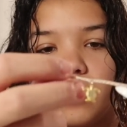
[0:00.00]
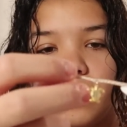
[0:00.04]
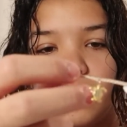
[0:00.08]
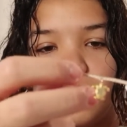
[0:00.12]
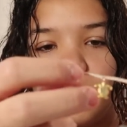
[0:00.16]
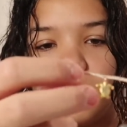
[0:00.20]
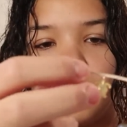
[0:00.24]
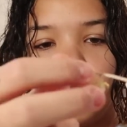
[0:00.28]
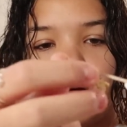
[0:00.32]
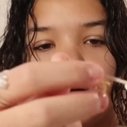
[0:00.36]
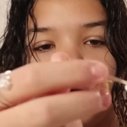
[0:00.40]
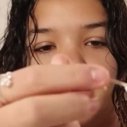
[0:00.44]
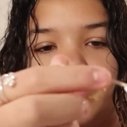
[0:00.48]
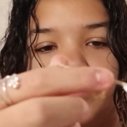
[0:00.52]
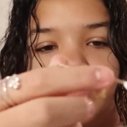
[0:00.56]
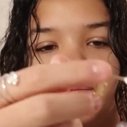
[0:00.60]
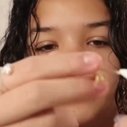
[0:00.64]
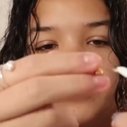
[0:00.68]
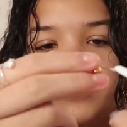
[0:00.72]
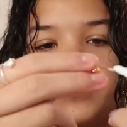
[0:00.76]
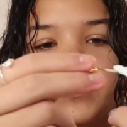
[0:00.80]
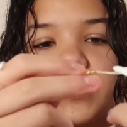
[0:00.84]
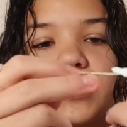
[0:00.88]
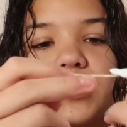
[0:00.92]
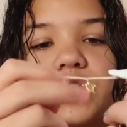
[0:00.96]

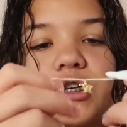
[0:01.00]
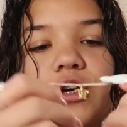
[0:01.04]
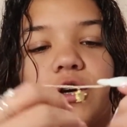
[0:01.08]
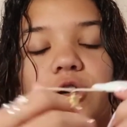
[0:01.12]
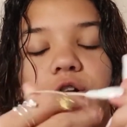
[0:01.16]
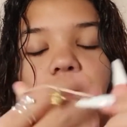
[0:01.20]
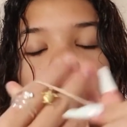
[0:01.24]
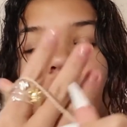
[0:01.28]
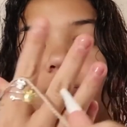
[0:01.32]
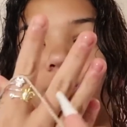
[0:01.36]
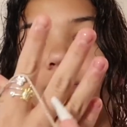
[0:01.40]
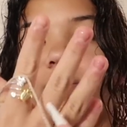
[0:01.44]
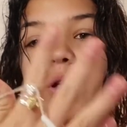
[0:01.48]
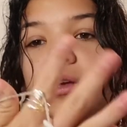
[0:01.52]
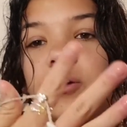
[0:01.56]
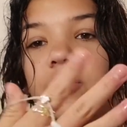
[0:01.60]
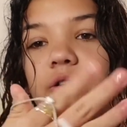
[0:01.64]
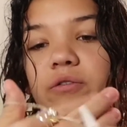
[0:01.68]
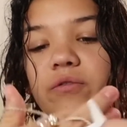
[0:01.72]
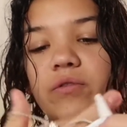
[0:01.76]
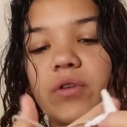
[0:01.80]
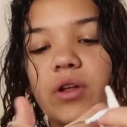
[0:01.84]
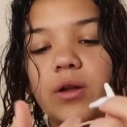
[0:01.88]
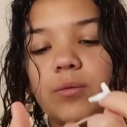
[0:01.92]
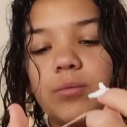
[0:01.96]
um, Turtle
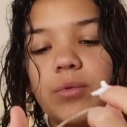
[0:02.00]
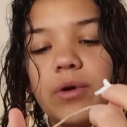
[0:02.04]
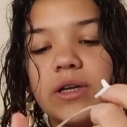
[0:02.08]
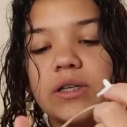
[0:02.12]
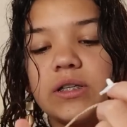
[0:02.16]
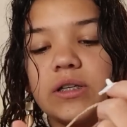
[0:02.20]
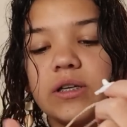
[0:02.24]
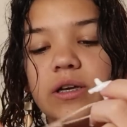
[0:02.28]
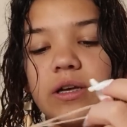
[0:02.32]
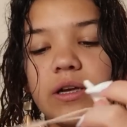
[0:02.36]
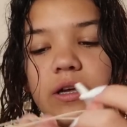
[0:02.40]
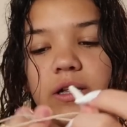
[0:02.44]
Pura Vida bracelet.